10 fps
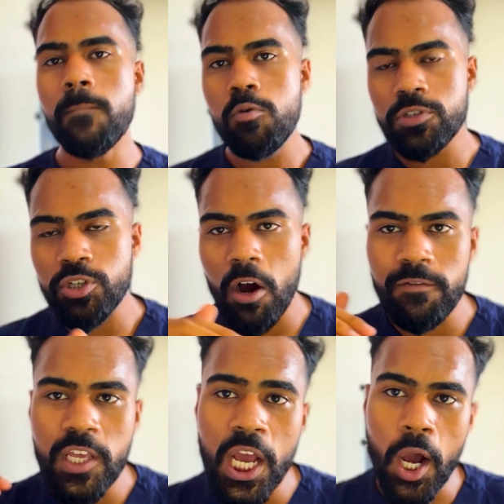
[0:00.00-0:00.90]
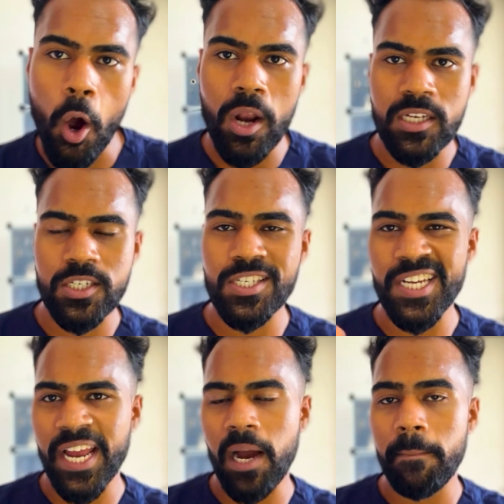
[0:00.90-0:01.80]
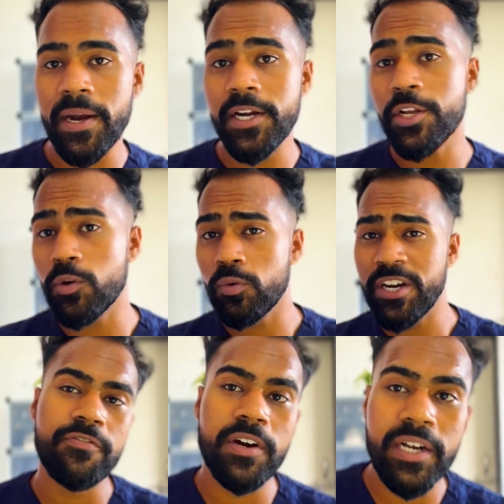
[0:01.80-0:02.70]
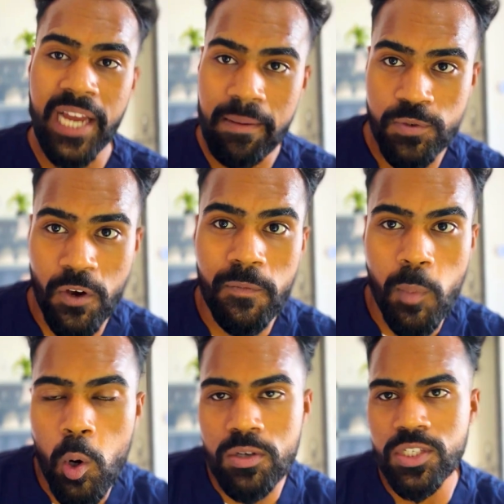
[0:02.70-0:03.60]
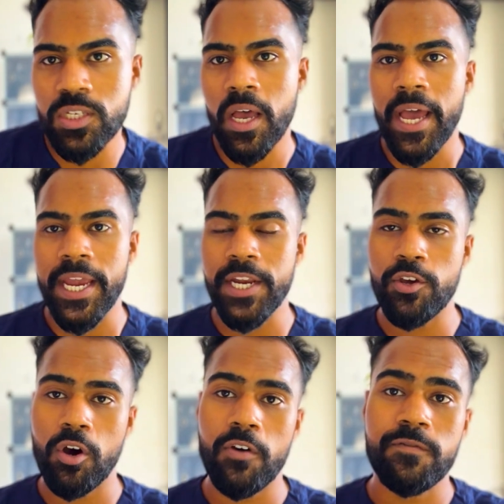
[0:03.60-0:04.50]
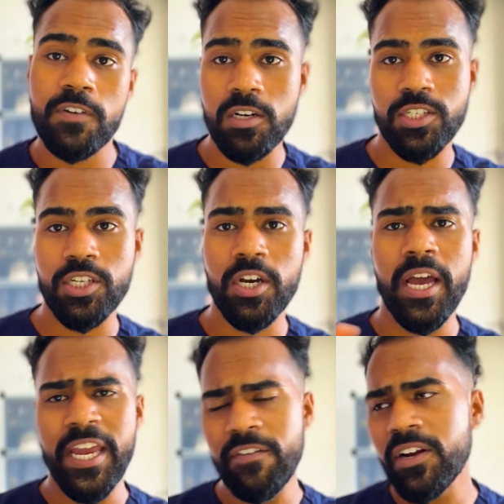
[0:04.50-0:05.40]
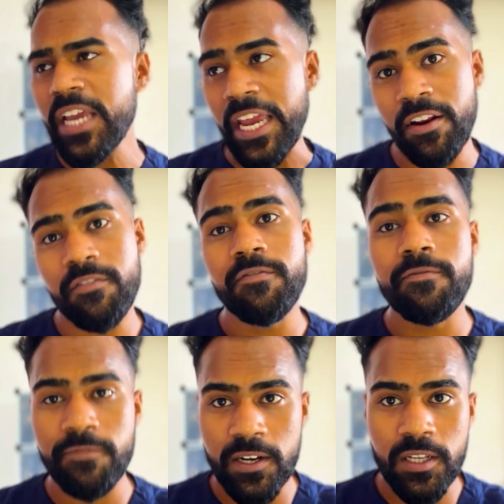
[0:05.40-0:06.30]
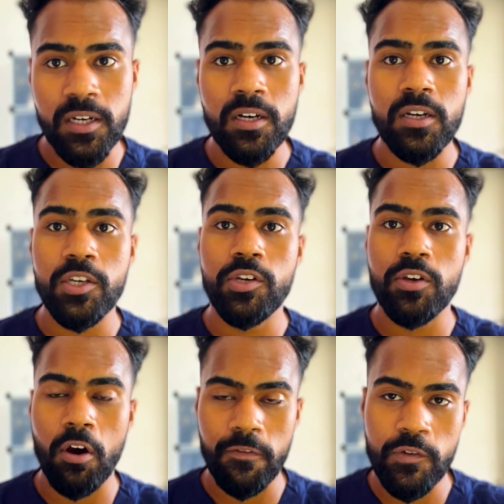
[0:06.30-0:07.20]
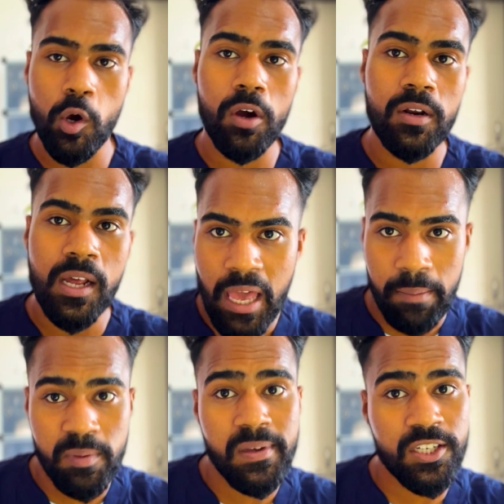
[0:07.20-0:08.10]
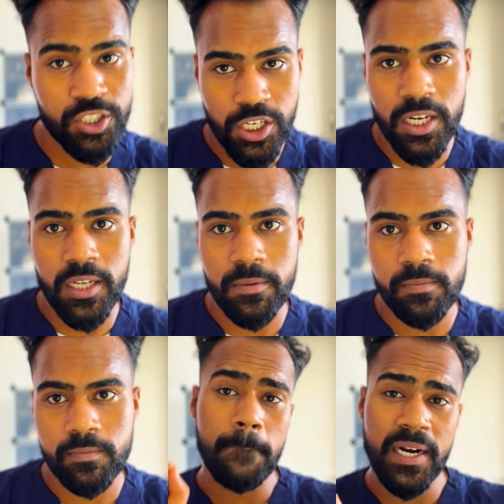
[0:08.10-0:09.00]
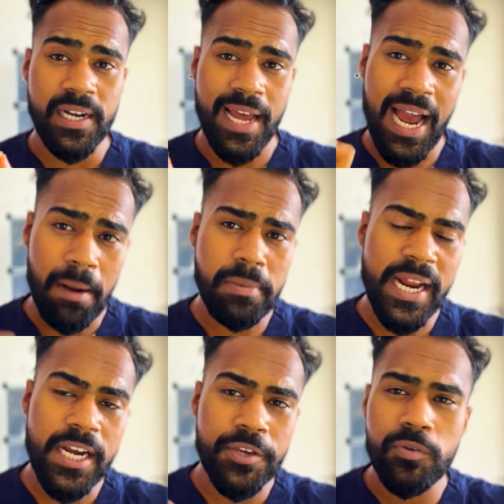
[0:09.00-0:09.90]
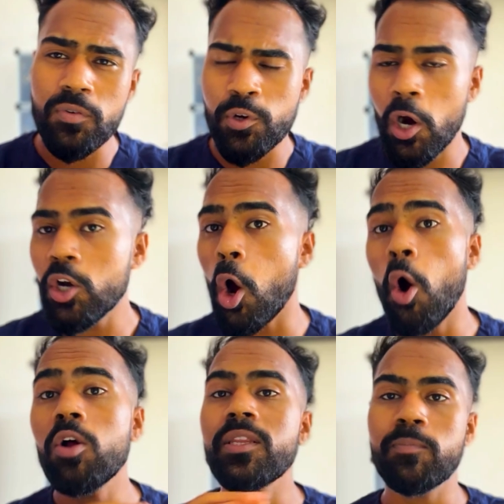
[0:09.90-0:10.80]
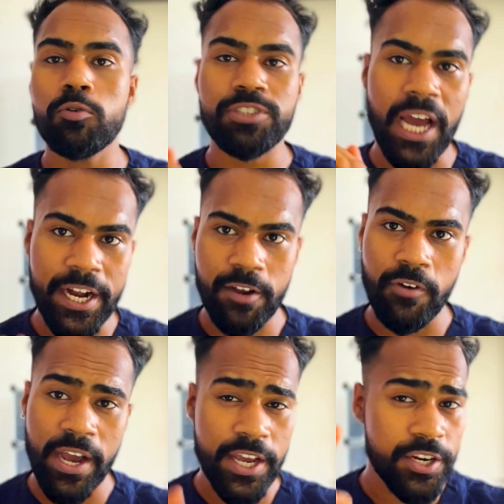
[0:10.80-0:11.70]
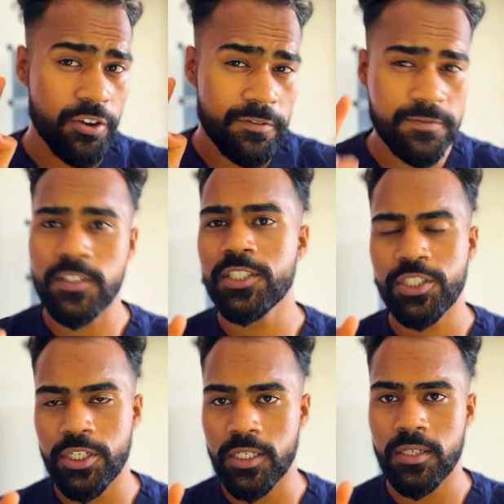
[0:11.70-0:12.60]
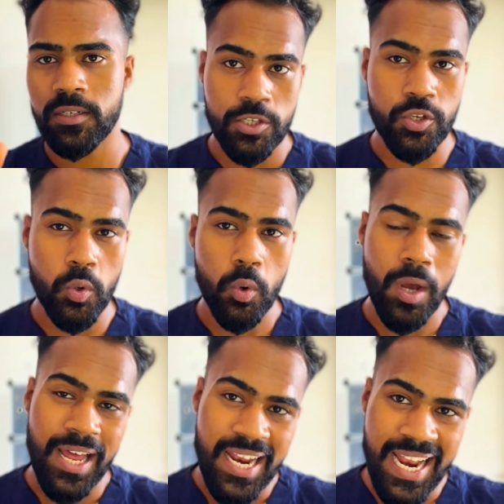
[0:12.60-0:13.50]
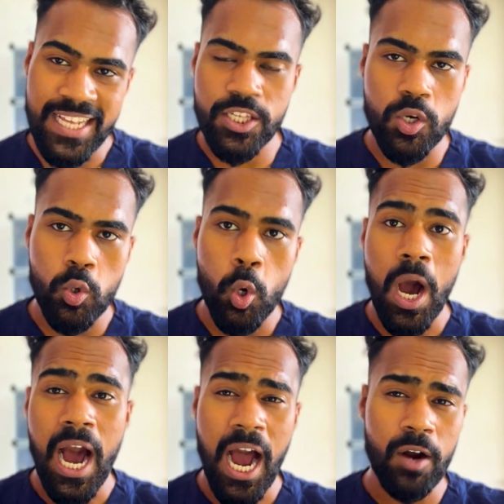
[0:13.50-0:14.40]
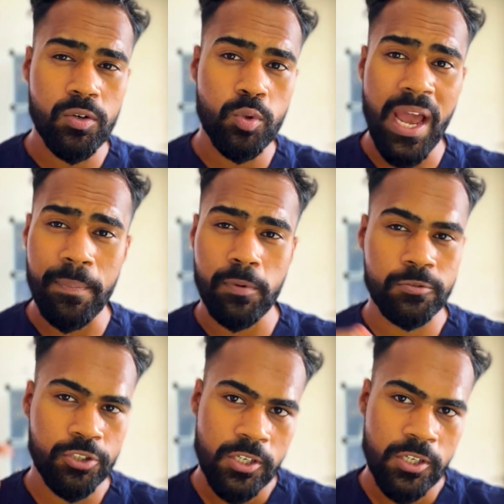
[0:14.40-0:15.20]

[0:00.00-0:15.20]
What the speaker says: most of the colleges recommend you different types of books in your first year, even in further of your MBBS journey. But I'm telling you, not all the books are required in your first year. So let's go how to approach